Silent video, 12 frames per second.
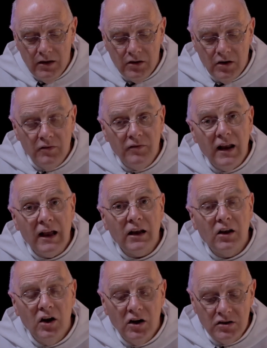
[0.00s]
To
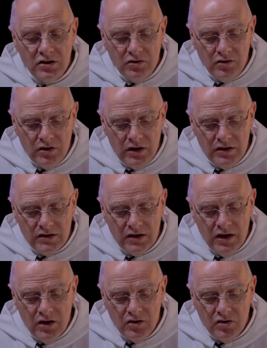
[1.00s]
reflect God's goodness
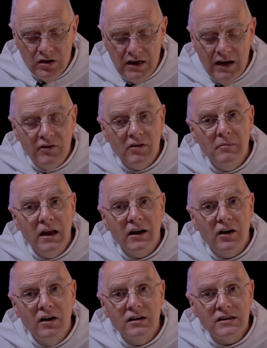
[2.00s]
should never
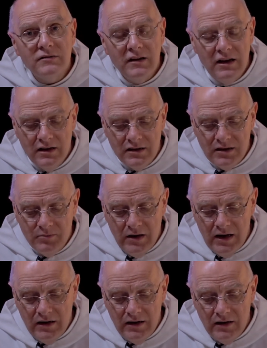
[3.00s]
make us feel
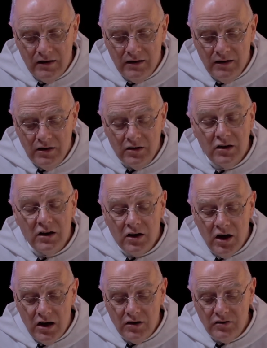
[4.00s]
superior. To the
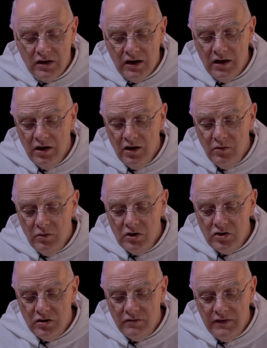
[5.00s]
contrary, we
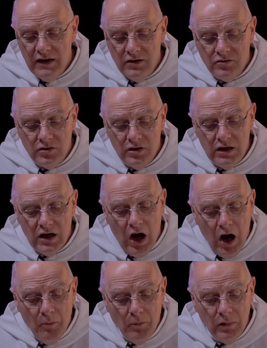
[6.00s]
should feel truly
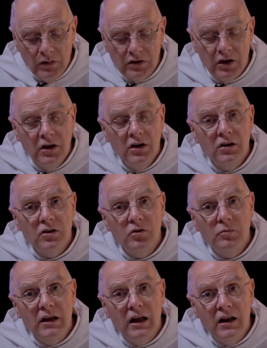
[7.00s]
humbled to
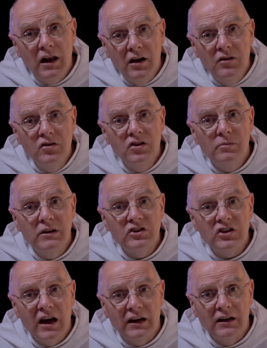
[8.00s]
be allowed to be
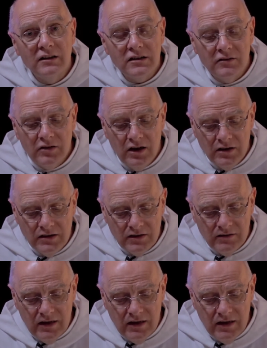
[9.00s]
channels of God's